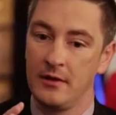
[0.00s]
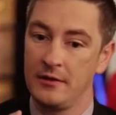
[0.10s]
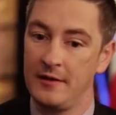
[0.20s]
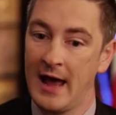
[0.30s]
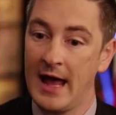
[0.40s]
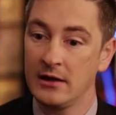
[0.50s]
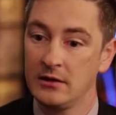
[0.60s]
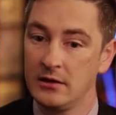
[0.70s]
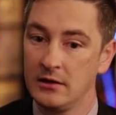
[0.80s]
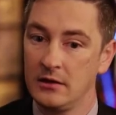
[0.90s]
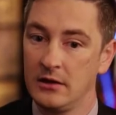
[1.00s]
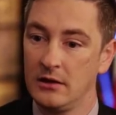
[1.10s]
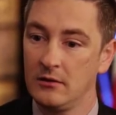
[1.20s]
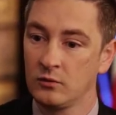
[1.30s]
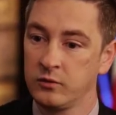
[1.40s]
That
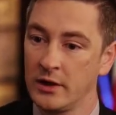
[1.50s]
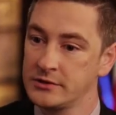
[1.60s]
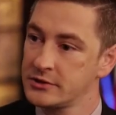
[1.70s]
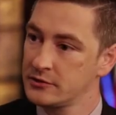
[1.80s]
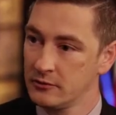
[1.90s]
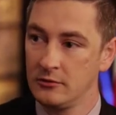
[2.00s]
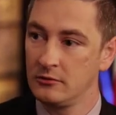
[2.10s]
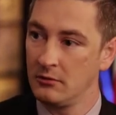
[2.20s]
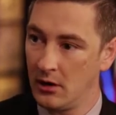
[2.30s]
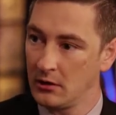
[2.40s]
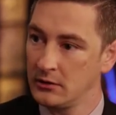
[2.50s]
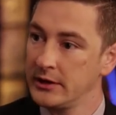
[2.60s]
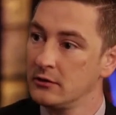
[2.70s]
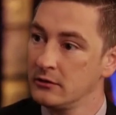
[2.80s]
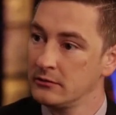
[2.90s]
runs through our
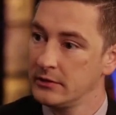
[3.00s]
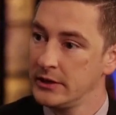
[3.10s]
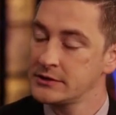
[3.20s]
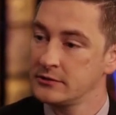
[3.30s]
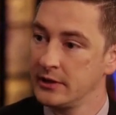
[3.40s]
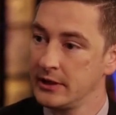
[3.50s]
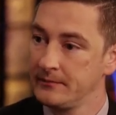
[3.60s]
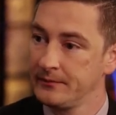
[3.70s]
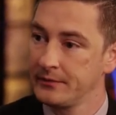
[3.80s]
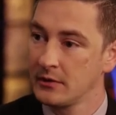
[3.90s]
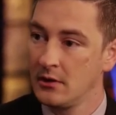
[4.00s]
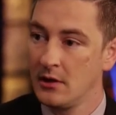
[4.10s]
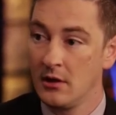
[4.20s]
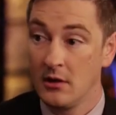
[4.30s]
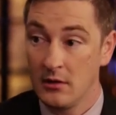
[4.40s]
legal history.
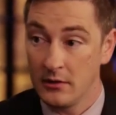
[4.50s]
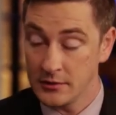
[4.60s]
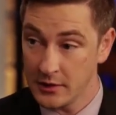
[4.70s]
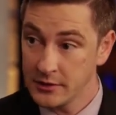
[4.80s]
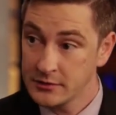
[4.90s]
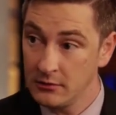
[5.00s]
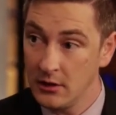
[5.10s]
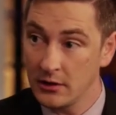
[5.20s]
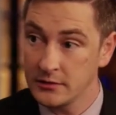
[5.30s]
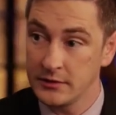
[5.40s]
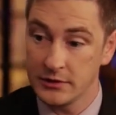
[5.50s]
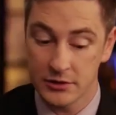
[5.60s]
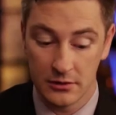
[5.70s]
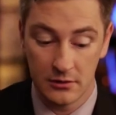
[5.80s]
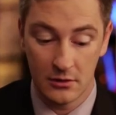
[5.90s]
There's also a long
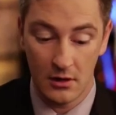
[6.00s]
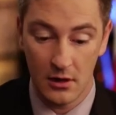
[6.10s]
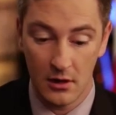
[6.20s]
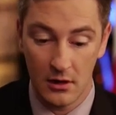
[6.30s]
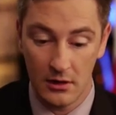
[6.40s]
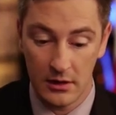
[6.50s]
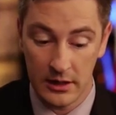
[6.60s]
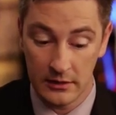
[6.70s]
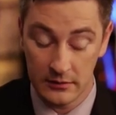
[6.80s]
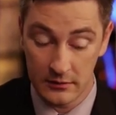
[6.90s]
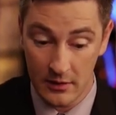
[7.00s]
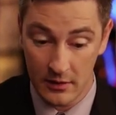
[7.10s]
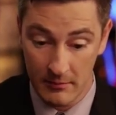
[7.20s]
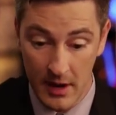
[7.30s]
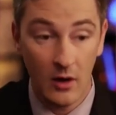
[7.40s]
tradition in
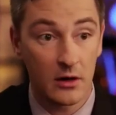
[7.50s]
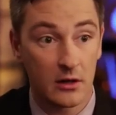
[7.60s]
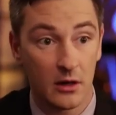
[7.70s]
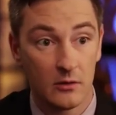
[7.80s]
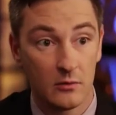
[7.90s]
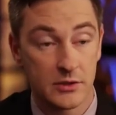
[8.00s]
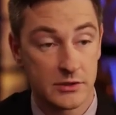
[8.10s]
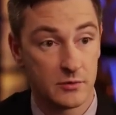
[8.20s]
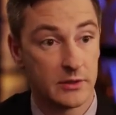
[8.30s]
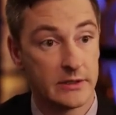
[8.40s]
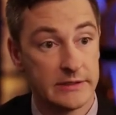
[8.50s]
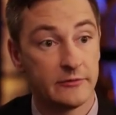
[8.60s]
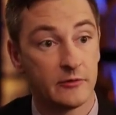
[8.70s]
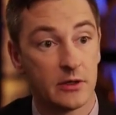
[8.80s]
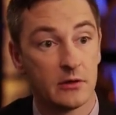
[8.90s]
America, which is really
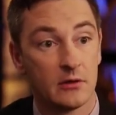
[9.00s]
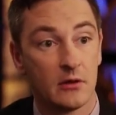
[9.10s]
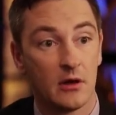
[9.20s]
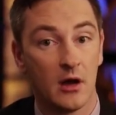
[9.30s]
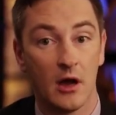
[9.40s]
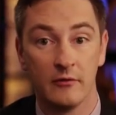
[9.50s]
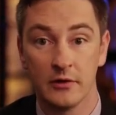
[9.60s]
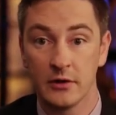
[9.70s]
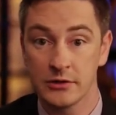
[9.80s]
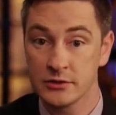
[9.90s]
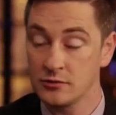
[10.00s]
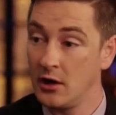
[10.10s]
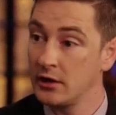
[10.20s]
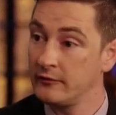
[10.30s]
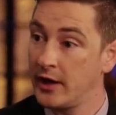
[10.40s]
different, of a, a,
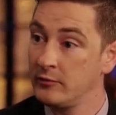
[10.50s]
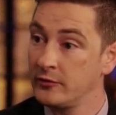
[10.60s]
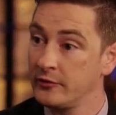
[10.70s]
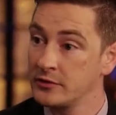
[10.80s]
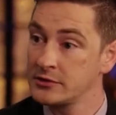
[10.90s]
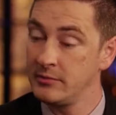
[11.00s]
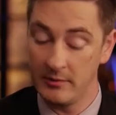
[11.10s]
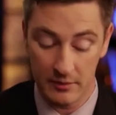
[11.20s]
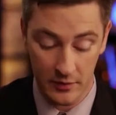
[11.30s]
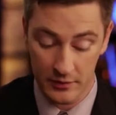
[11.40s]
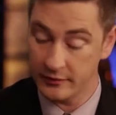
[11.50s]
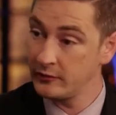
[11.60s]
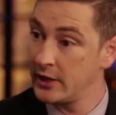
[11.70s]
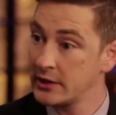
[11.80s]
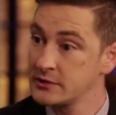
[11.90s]
strong and vibrant First Amendment, both the
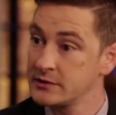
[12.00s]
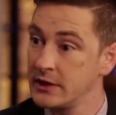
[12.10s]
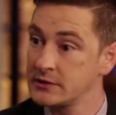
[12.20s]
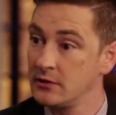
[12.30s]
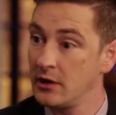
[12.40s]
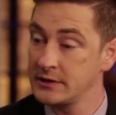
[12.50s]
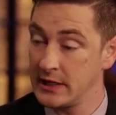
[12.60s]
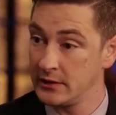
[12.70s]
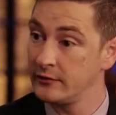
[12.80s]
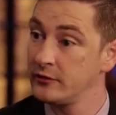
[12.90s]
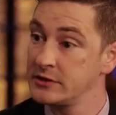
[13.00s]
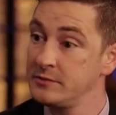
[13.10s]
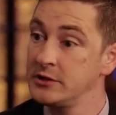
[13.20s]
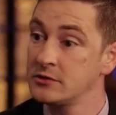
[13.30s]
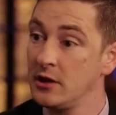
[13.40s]
Free Exercise Clause and the Free
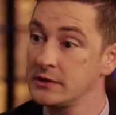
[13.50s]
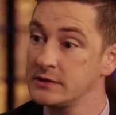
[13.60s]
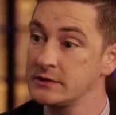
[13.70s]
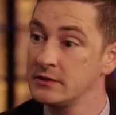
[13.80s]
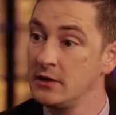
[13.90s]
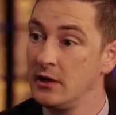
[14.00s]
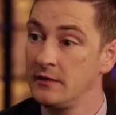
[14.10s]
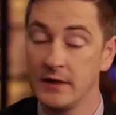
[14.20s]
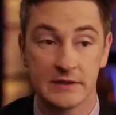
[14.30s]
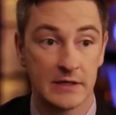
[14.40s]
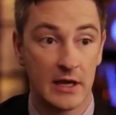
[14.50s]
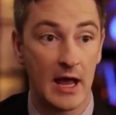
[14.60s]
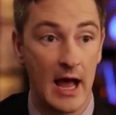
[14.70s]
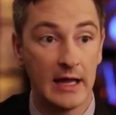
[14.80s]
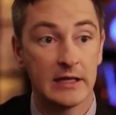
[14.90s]
Speech Clauses, that say,
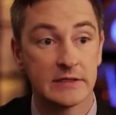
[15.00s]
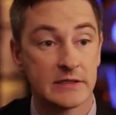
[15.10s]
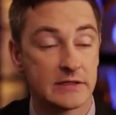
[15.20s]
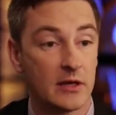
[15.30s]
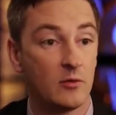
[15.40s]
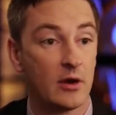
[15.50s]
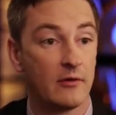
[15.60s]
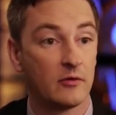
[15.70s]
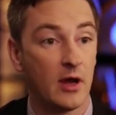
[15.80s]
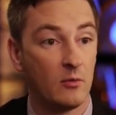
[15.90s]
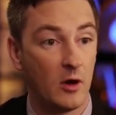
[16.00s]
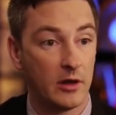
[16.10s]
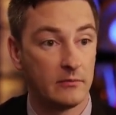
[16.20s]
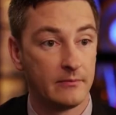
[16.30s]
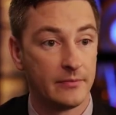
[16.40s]
I get to say whatever I
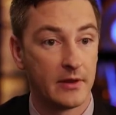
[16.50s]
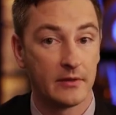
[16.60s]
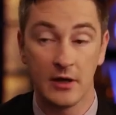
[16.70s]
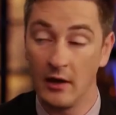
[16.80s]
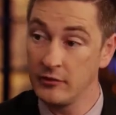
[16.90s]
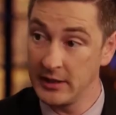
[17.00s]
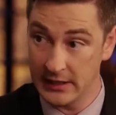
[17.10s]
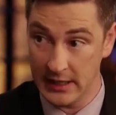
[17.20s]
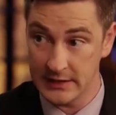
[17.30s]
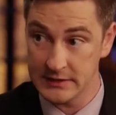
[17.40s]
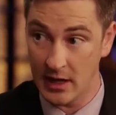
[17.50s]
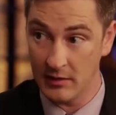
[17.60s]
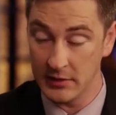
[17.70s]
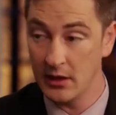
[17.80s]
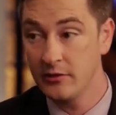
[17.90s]
want. The government can't
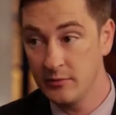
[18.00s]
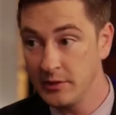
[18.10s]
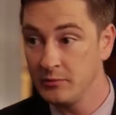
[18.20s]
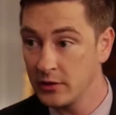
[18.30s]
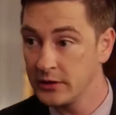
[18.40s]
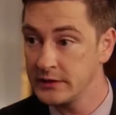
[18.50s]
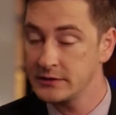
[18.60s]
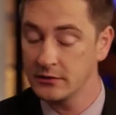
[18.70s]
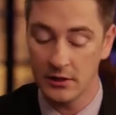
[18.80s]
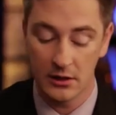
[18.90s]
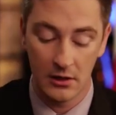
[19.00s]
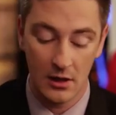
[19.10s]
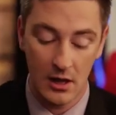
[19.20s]
stop me. Other people can disagree.